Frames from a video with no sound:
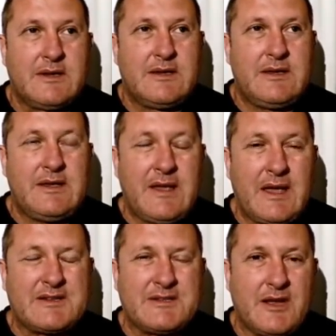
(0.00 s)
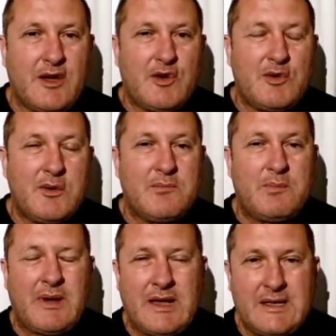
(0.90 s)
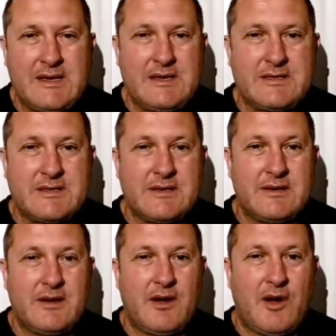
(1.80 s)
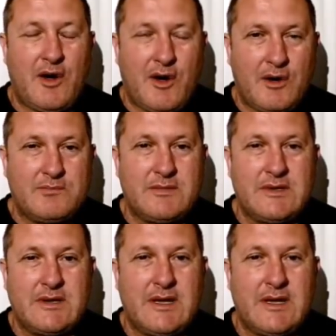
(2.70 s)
he has now played his arm,